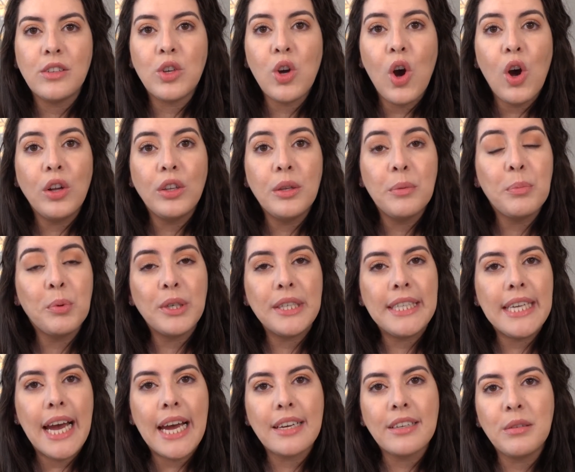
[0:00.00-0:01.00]
called the
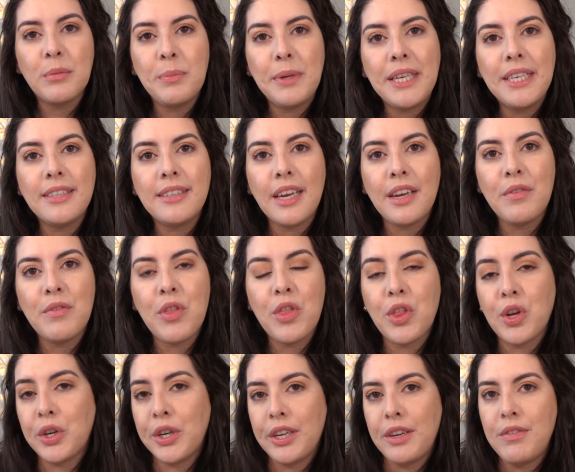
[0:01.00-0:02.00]
Britax B-Safe
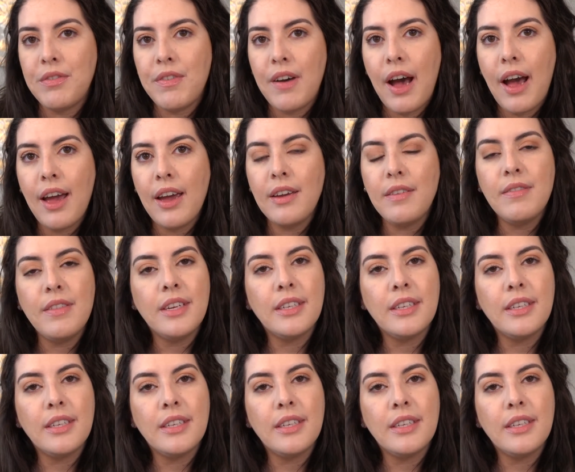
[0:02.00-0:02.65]
35.